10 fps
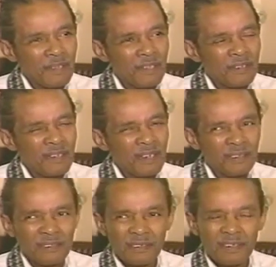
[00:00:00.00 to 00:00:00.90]
It's like
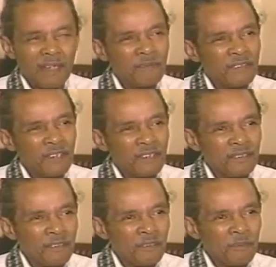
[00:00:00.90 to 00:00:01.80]
a
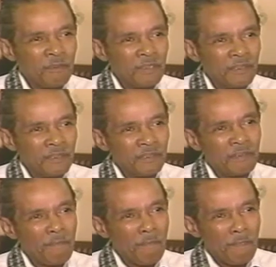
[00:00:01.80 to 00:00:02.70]
conversation, you know what I mean?
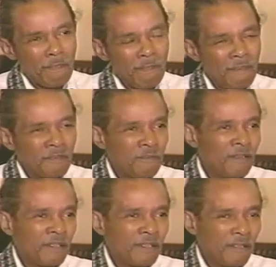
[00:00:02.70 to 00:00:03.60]
To
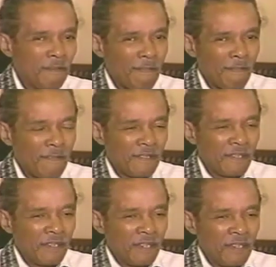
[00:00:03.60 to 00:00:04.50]
me.
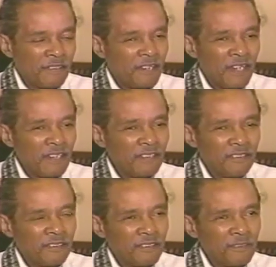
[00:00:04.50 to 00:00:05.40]
It's not easy
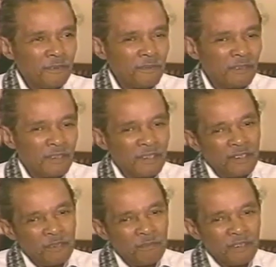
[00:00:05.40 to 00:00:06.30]
to do,
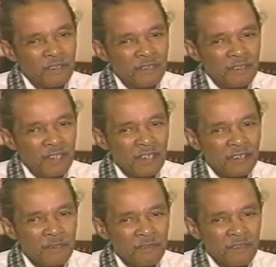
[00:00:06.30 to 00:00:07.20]
but uh, that
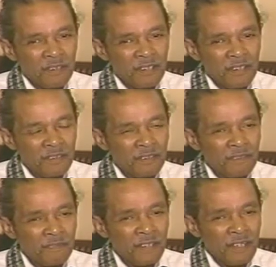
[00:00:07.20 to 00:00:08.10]
comes under the heading
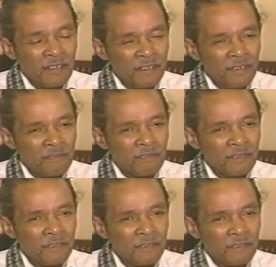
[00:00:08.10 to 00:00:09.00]
of, heading
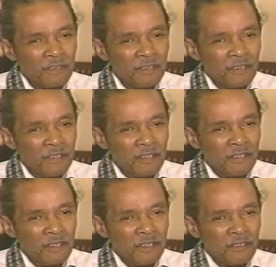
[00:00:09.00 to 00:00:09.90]
of uh,
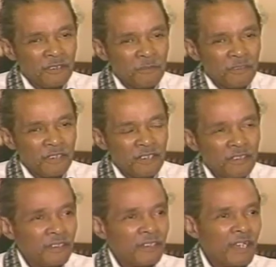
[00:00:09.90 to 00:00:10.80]

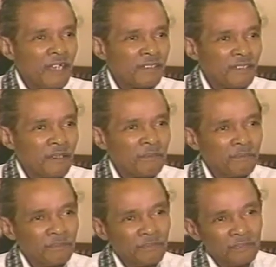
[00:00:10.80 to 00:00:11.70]
interpretation and concept,
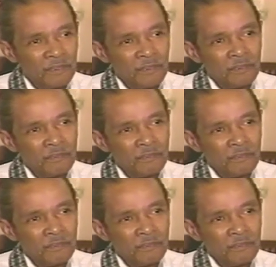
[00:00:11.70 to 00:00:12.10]
you know?